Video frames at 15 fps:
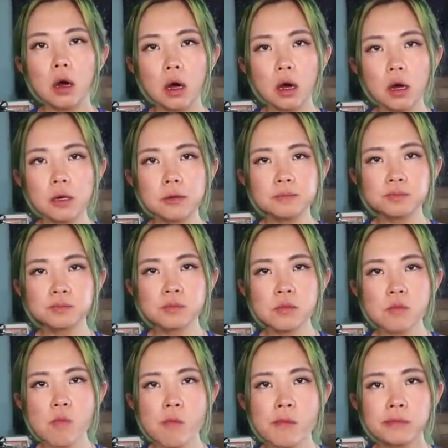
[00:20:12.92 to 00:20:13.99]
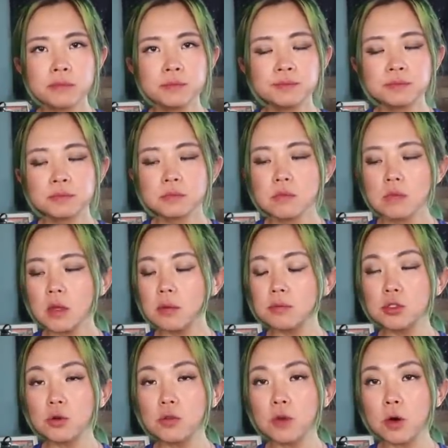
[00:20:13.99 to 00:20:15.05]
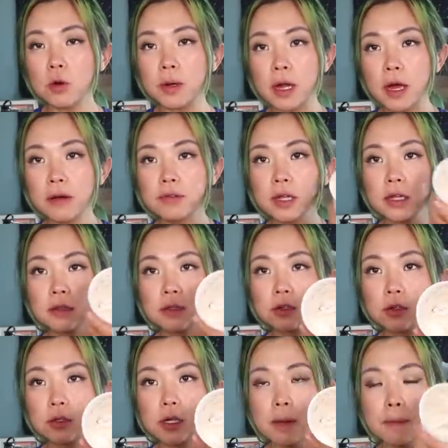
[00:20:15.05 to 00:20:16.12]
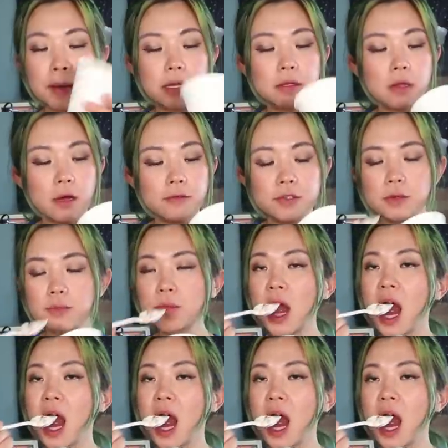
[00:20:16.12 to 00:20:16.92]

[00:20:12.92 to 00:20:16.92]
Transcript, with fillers: I'm so full, but I have like literally a bite left.